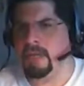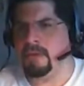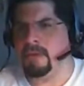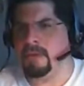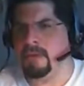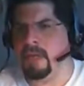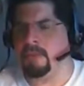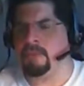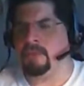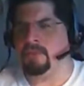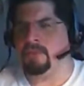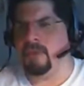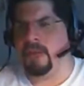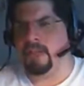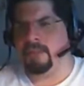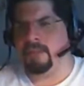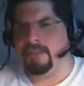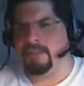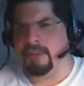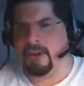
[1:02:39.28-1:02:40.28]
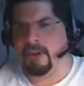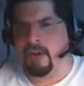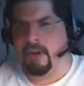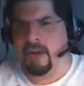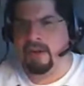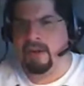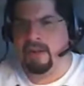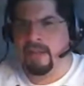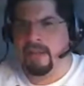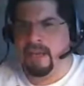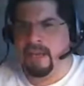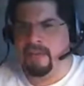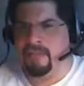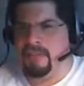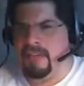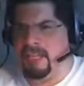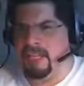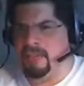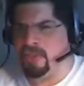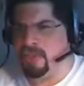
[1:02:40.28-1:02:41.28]
Yeah, I'm just trying to figure out
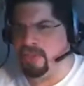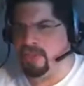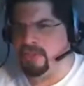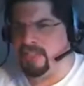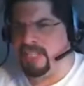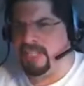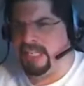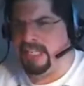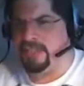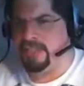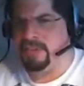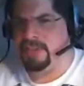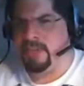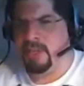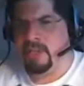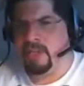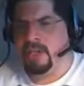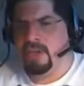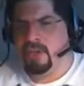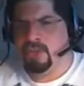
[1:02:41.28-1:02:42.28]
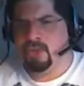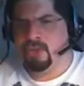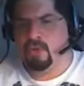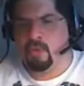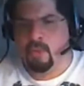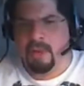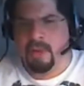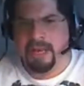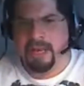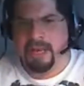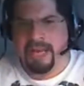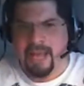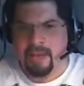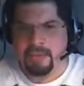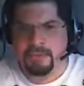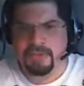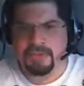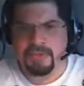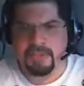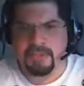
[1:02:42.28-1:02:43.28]
if he just needs to
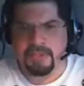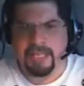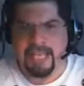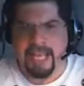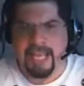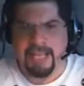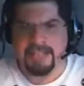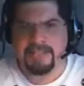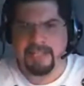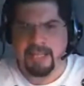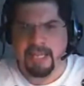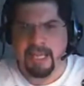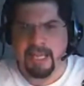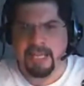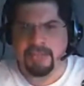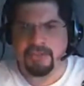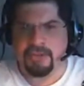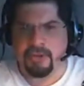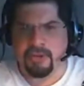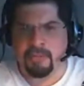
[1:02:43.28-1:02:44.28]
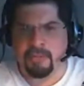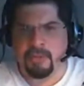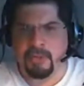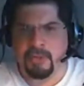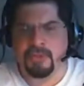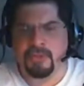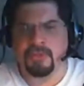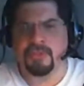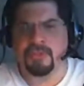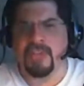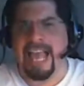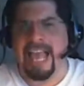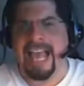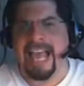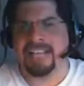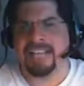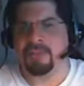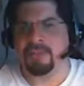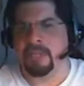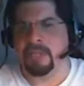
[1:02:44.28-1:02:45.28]
announce the cancellation versus
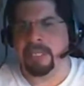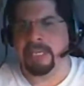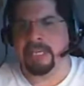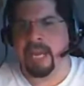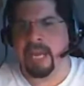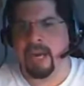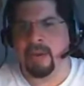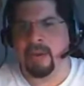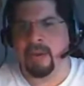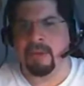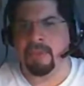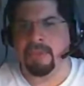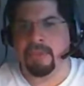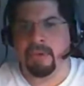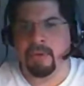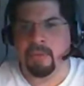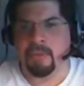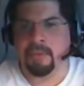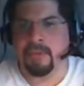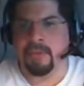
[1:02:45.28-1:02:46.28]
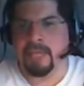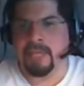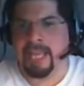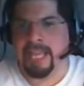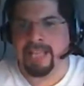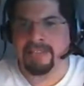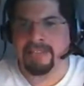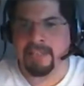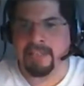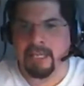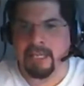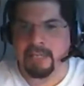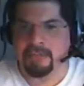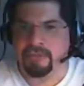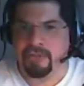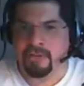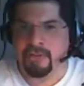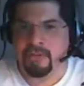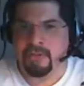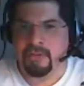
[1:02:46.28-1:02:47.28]
actually carry through with the
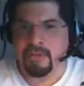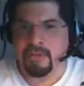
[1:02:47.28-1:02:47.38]
cancellation.